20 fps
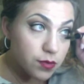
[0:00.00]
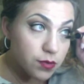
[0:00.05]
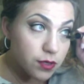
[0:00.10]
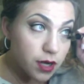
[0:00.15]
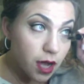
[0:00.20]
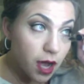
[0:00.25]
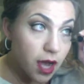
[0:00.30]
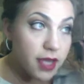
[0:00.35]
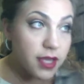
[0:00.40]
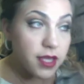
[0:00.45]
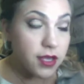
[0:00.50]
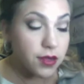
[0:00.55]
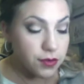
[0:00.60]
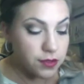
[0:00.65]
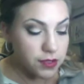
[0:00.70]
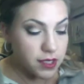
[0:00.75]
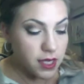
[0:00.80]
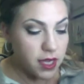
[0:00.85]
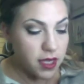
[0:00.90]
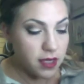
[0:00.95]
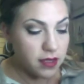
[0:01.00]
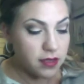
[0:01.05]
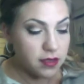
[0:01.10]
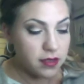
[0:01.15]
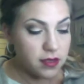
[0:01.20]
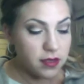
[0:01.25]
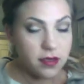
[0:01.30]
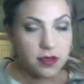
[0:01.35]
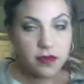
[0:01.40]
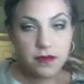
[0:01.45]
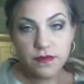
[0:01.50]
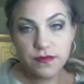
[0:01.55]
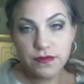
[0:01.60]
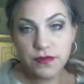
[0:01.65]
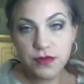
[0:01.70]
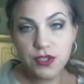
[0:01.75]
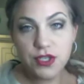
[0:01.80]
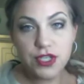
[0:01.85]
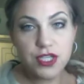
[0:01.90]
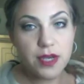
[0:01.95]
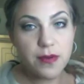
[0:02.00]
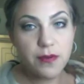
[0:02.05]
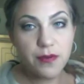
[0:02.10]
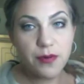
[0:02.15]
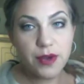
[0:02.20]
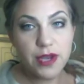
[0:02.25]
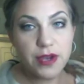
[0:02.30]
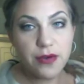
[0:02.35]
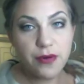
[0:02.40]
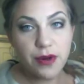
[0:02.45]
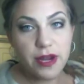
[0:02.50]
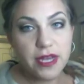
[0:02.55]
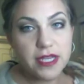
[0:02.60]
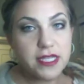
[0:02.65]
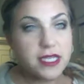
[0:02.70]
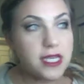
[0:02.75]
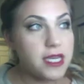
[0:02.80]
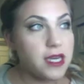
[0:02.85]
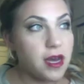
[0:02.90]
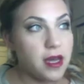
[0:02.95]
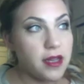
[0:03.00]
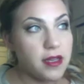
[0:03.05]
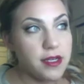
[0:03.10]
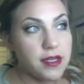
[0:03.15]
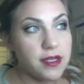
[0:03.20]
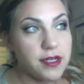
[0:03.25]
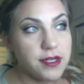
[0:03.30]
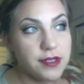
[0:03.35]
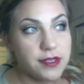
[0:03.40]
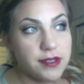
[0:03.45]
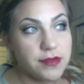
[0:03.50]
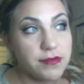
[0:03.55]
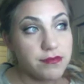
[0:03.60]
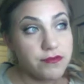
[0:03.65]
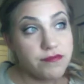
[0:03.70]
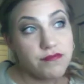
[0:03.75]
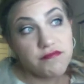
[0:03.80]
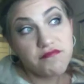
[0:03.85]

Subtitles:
We're not using shimmery, crazy colors.